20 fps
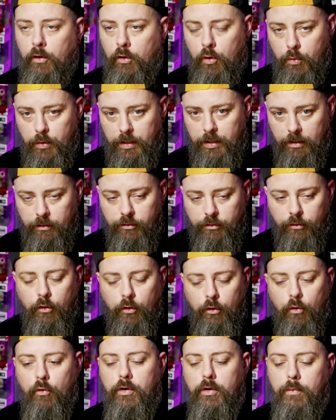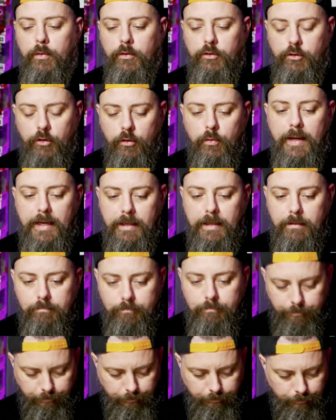Codi and Satori were doing,
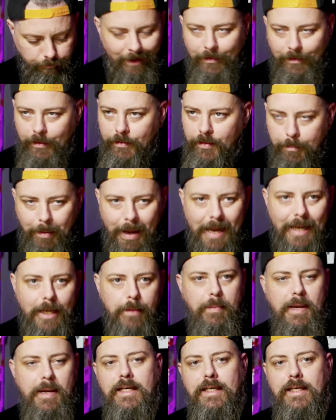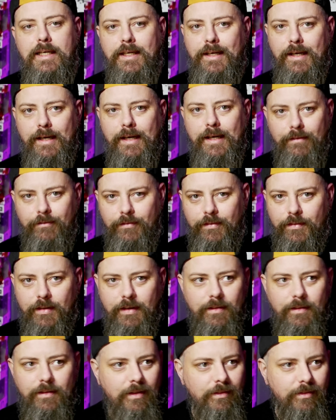and then the backpedaling and
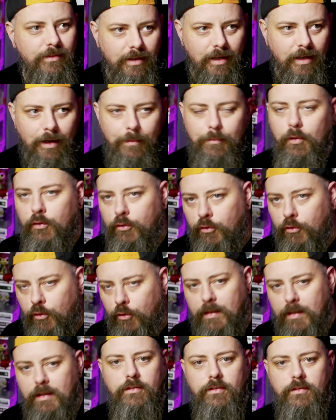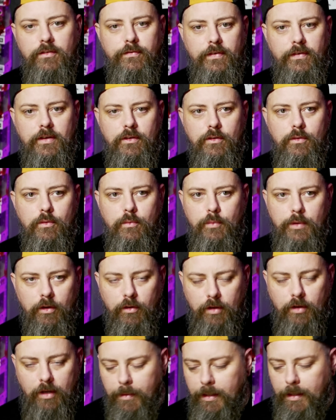everything, and then I'm not doing this video, we're
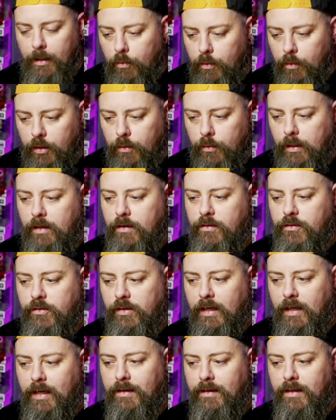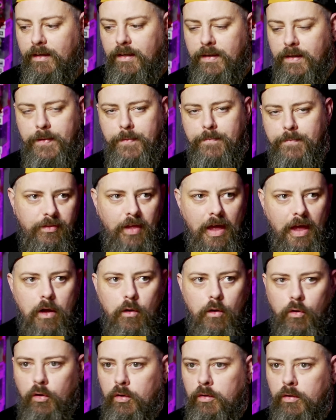not coming out with you guys again, that
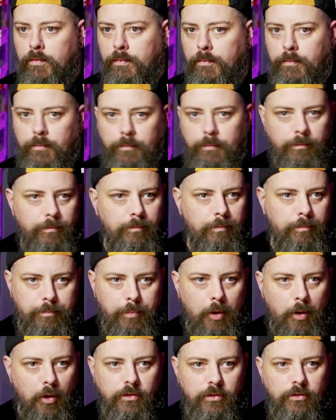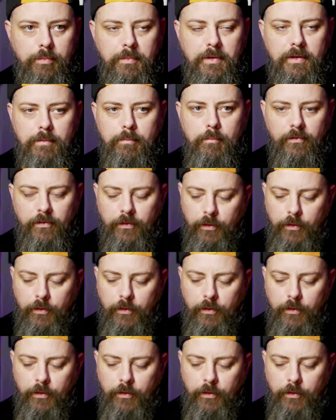all points me